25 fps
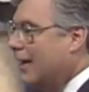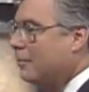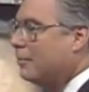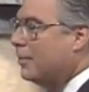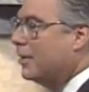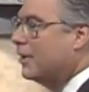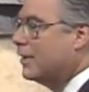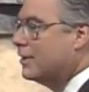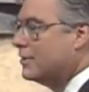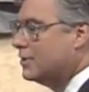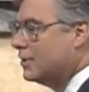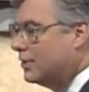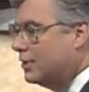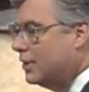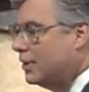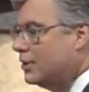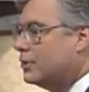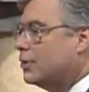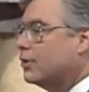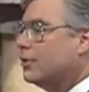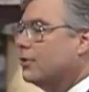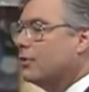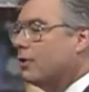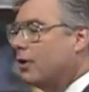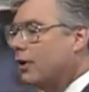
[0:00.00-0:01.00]
Because the
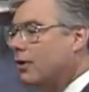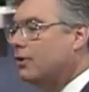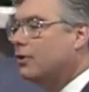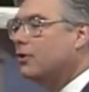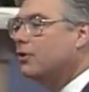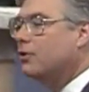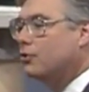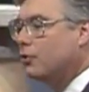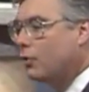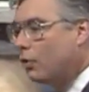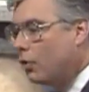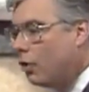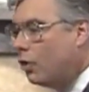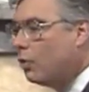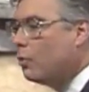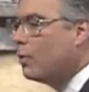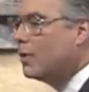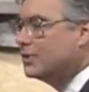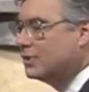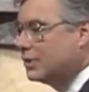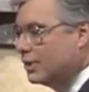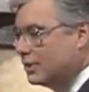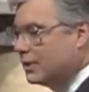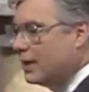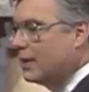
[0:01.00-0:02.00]
teacher thought the draw
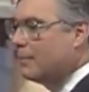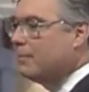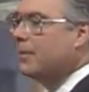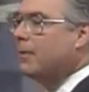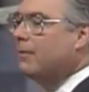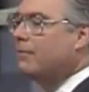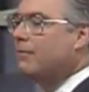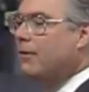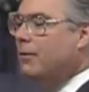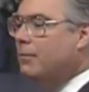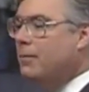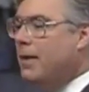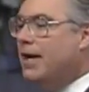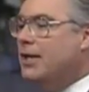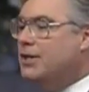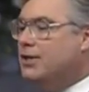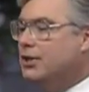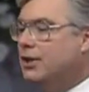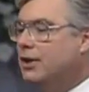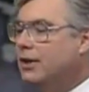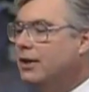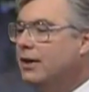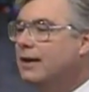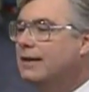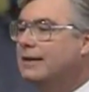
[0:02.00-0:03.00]
was to dump
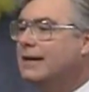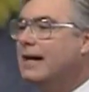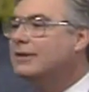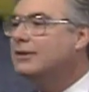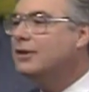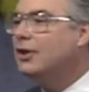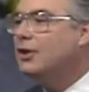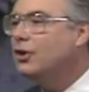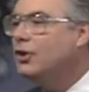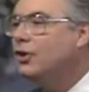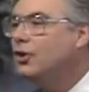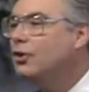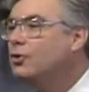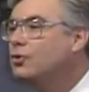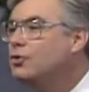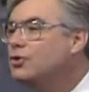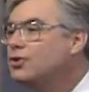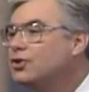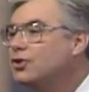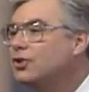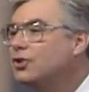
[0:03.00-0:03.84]
information, not the use